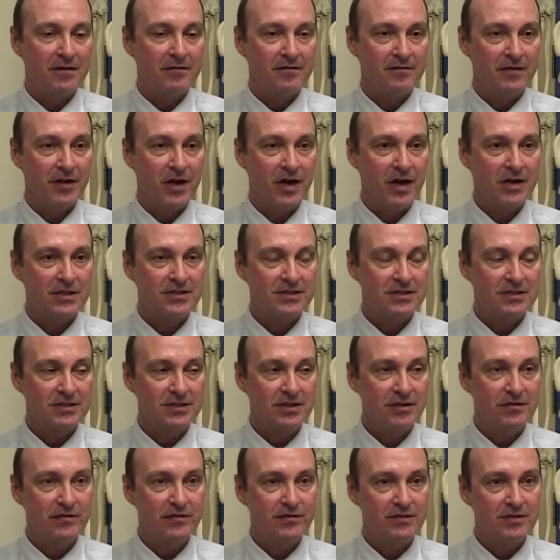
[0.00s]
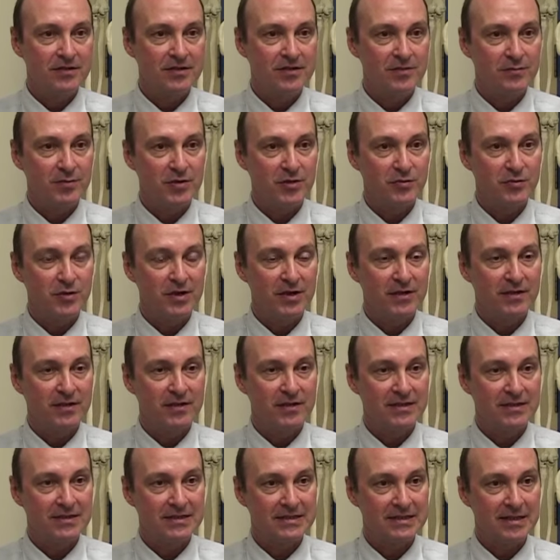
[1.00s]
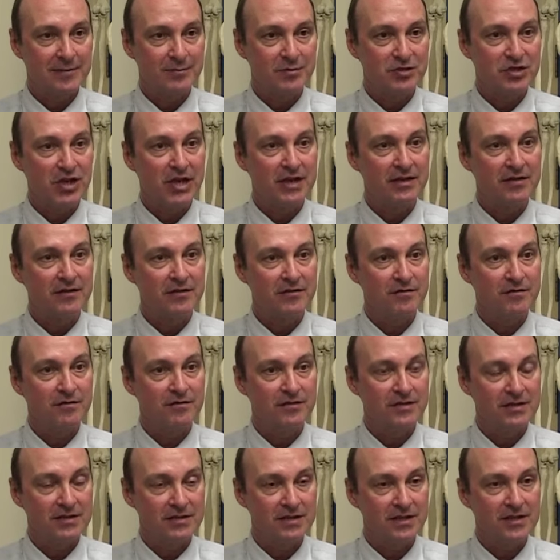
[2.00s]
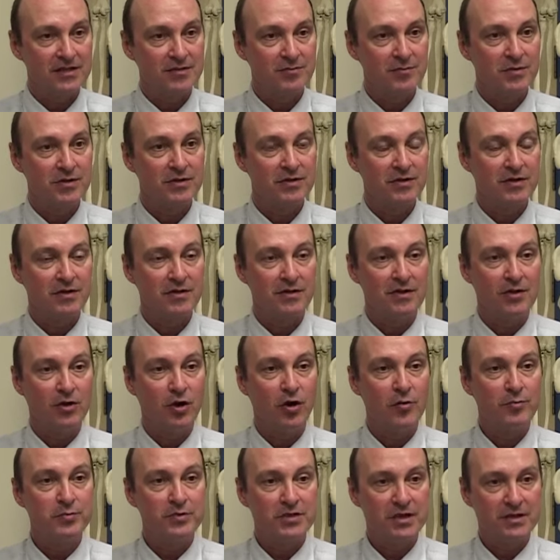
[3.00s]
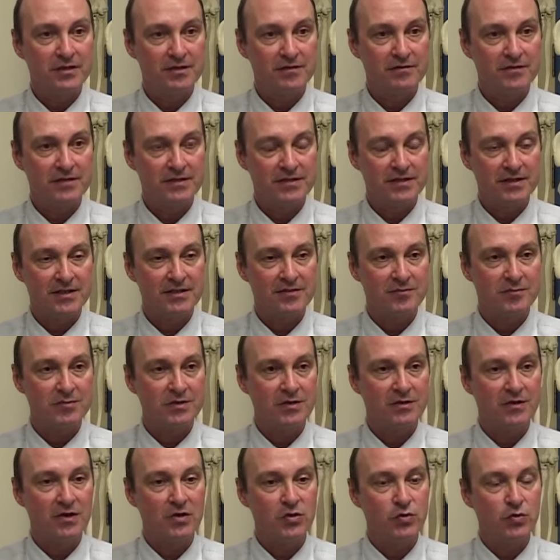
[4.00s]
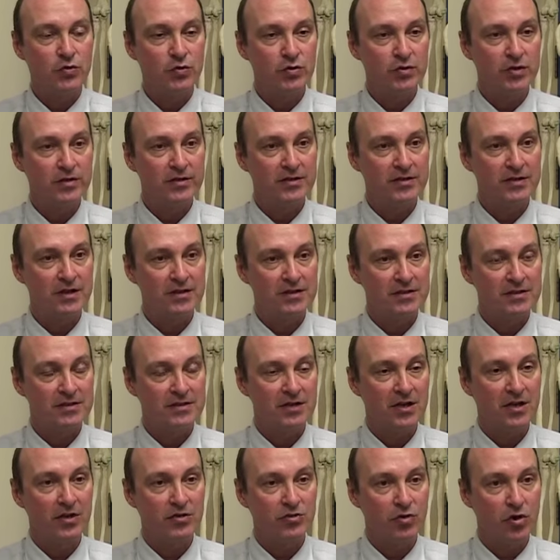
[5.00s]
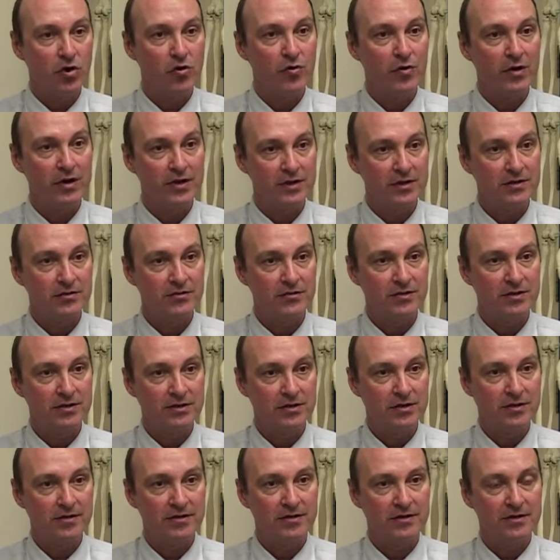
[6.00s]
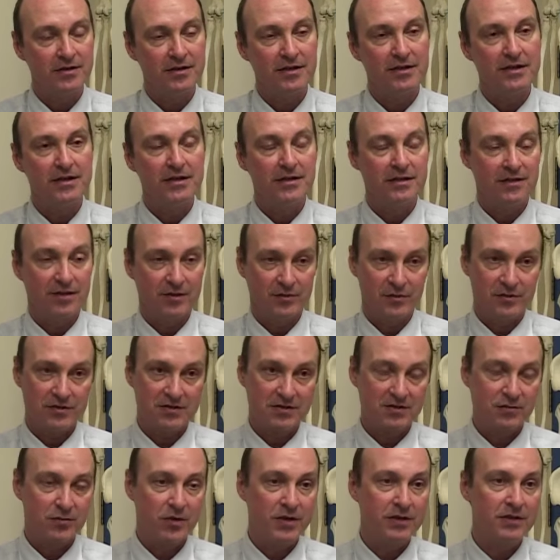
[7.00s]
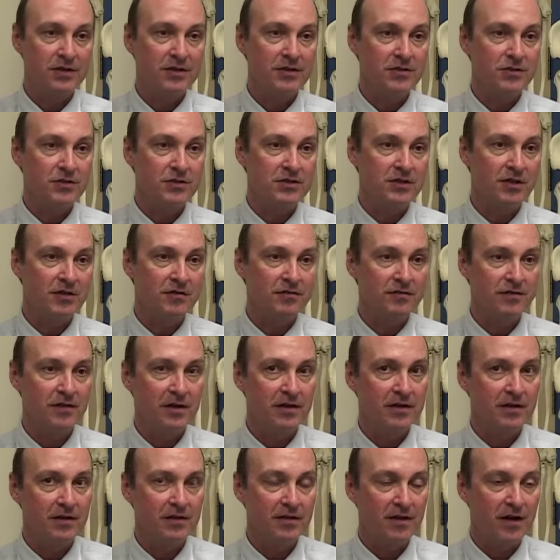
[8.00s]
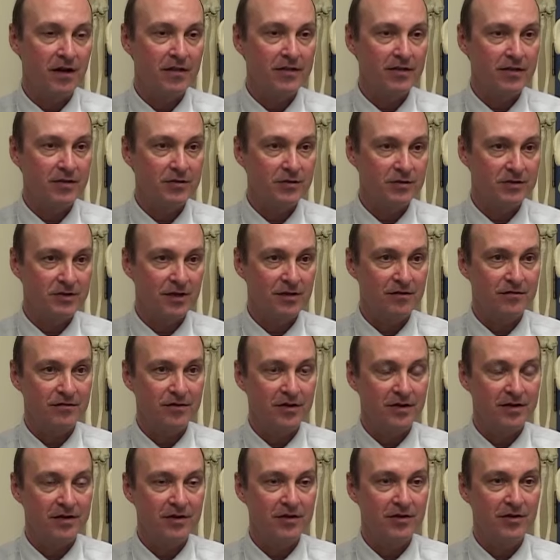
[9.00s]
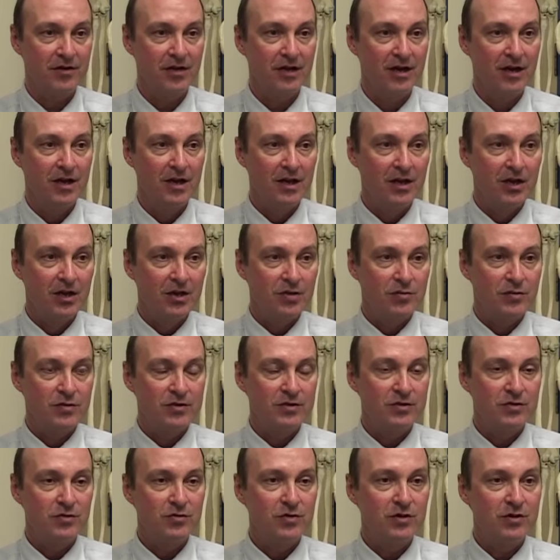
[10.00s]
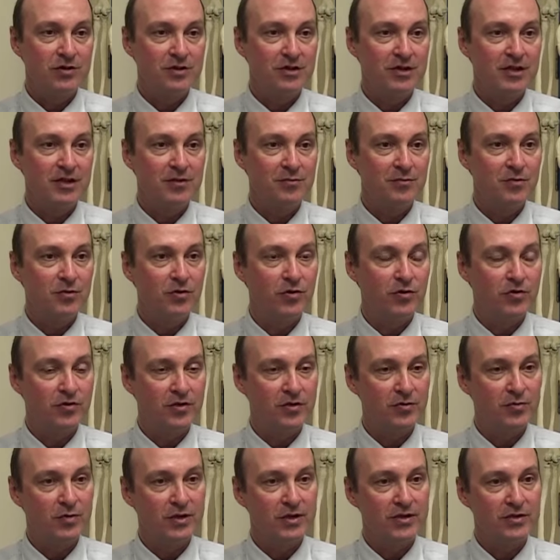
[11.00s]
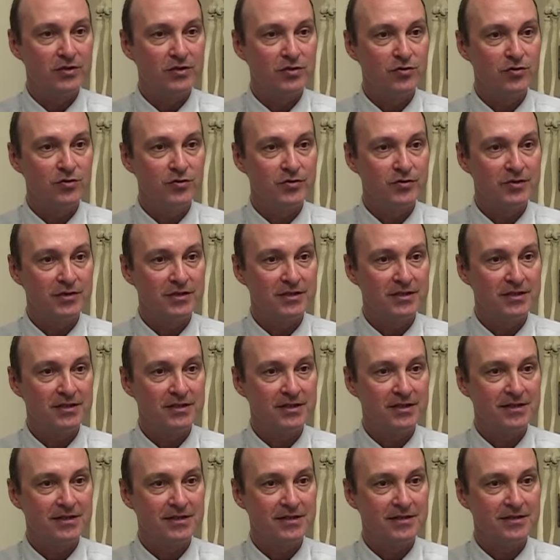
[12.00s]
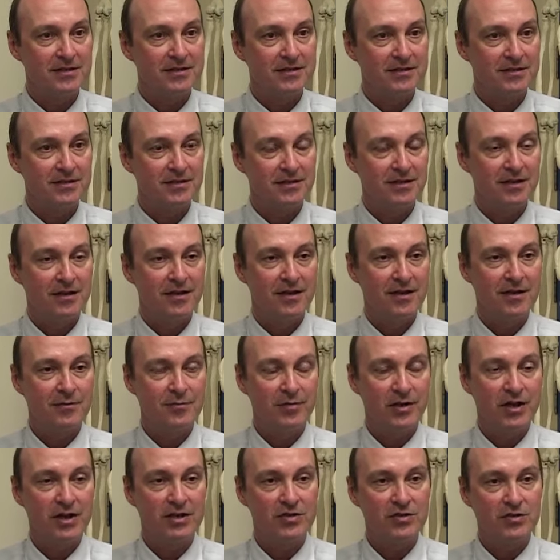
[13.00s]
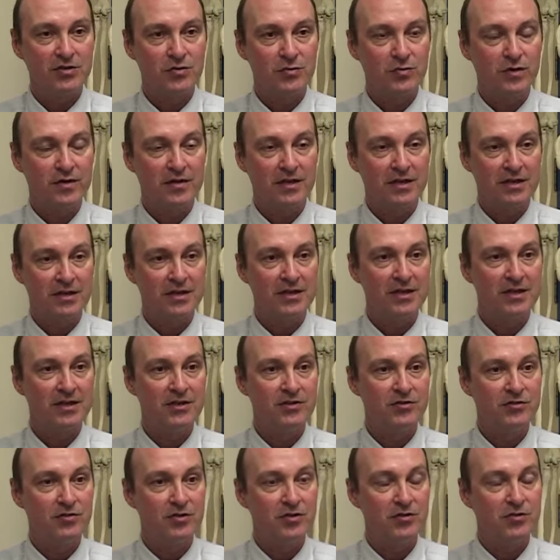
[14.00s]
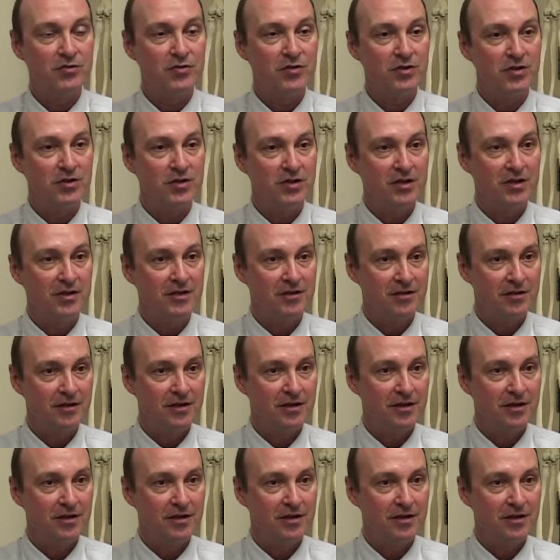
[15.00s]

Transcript: vast difference between the subjective assessment and the objective assessment, and they do not necessarily correlate to each other. That was the one interesting finding. The other interesting finding was, do you need more than one tool to assess a patient with a knee injury, or do you need